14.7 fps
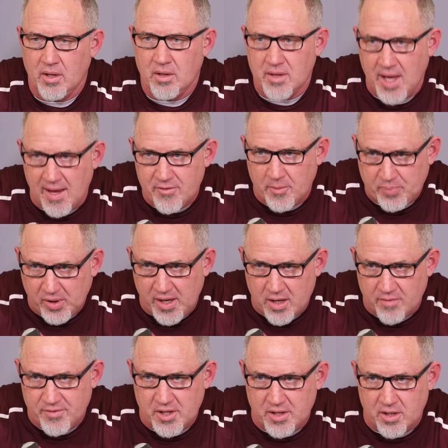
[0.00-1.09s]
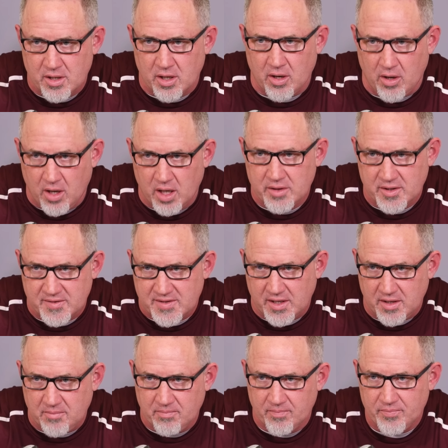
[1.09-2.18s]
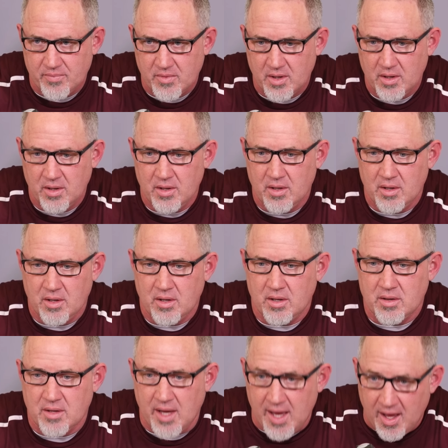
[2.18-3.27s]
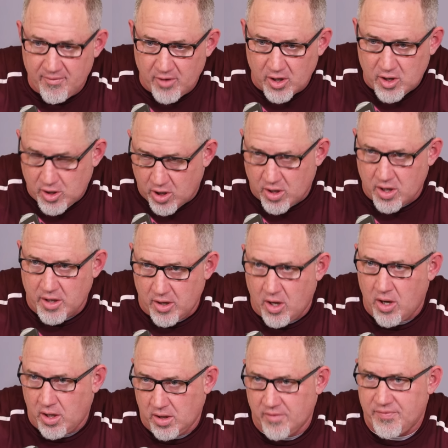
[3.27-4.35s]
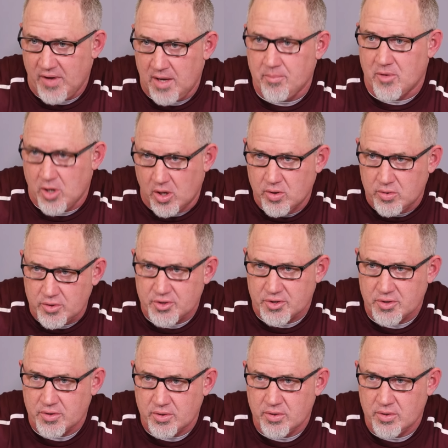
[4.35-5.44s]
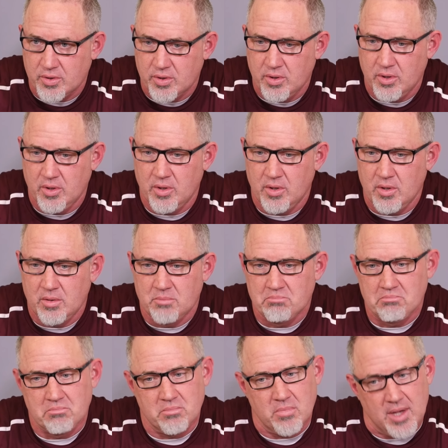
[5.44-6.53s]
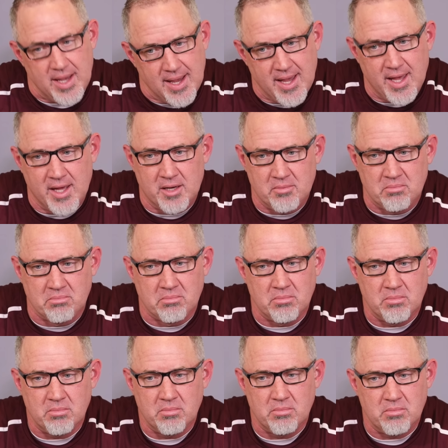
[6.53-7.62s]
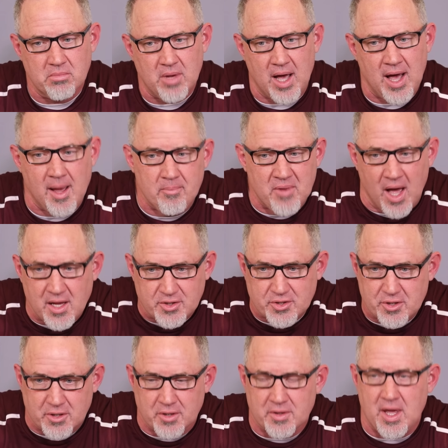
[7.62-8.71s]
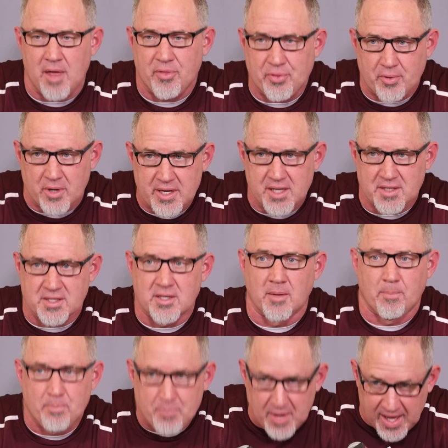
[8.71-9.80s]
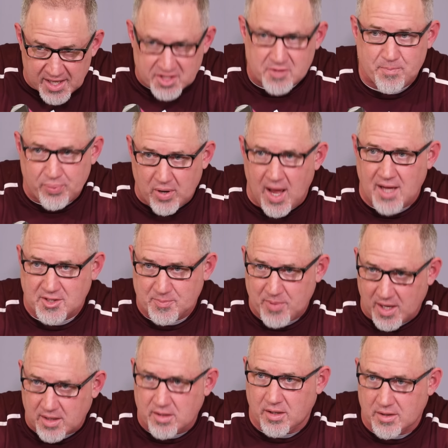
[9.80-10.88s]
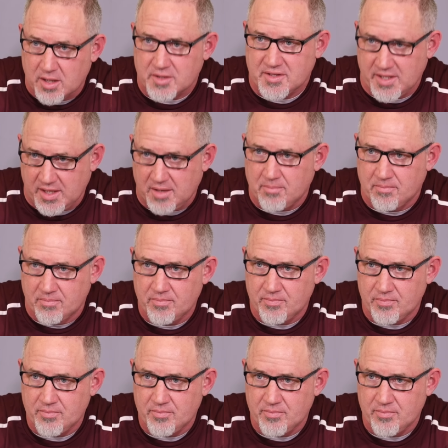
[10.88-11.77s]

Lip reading: They have the player of the year on the team. They have a current Hall of Fame coach. And I'm not sure that 3 is the best prospect on their team.